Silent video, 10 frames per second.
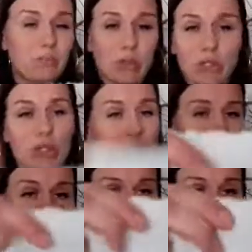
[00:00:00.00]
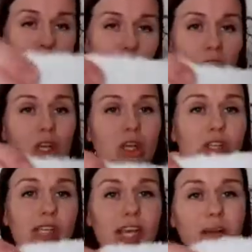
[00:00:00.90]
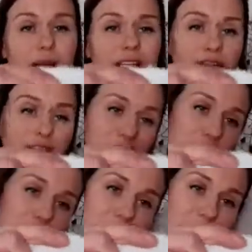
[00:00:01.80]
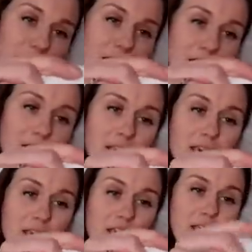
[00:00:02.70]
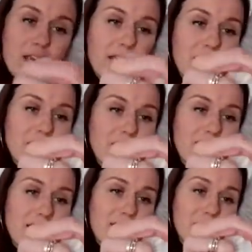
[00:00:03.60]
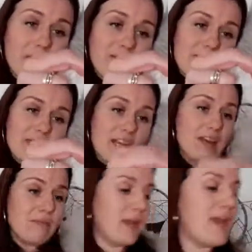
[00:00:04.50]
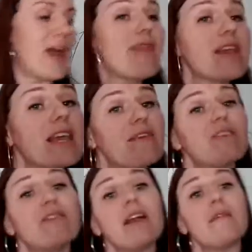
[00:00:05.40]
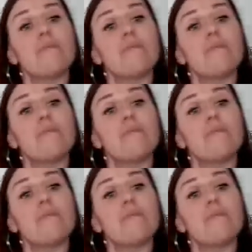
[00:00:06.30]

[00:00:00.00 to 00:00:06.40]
not too sure, just get your piece of fabric, give it a little bit of a snip, and then give it a rip.